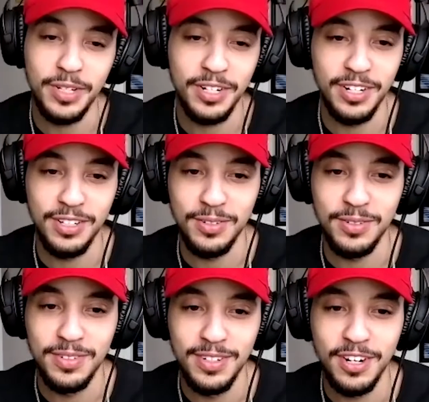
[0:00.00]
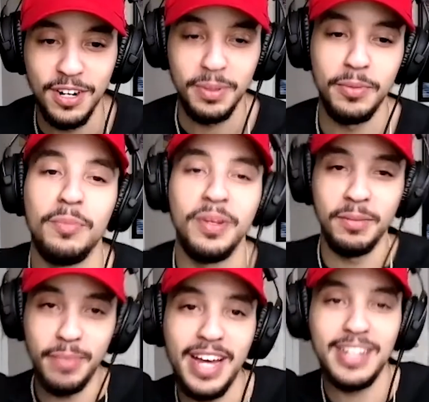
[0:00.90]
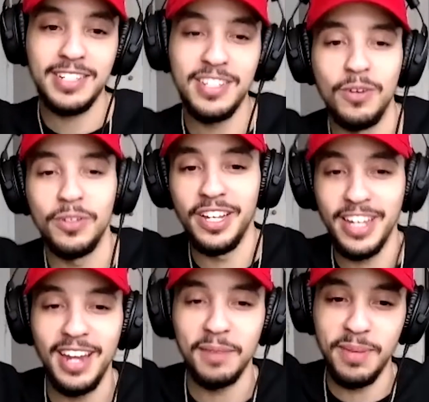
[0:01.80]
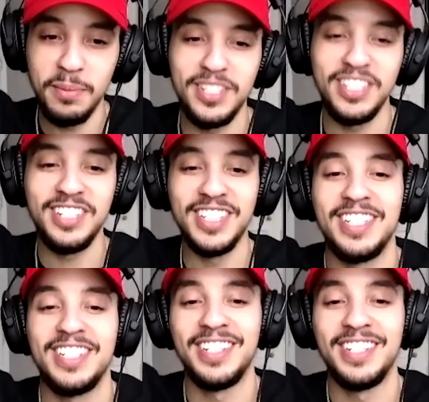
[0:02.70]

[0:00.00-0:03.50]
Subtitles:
they're going to do. Are people going to be in masks holding a can of Pepsi?